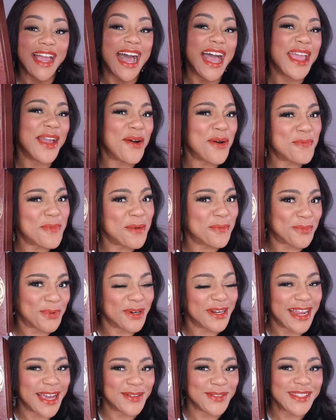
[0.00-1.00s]
I hope I'm
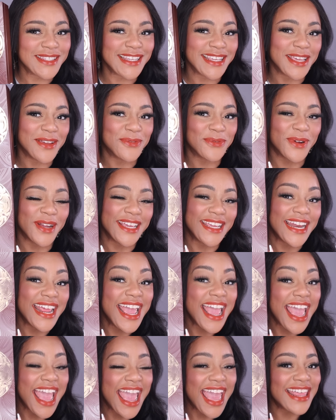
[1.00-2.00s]
pronouncing it right.
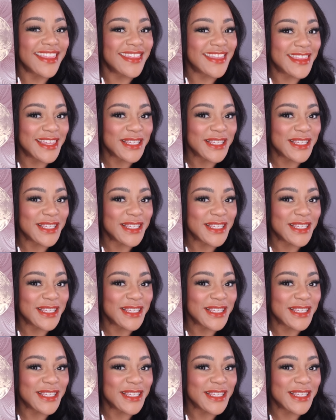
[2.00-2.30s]
And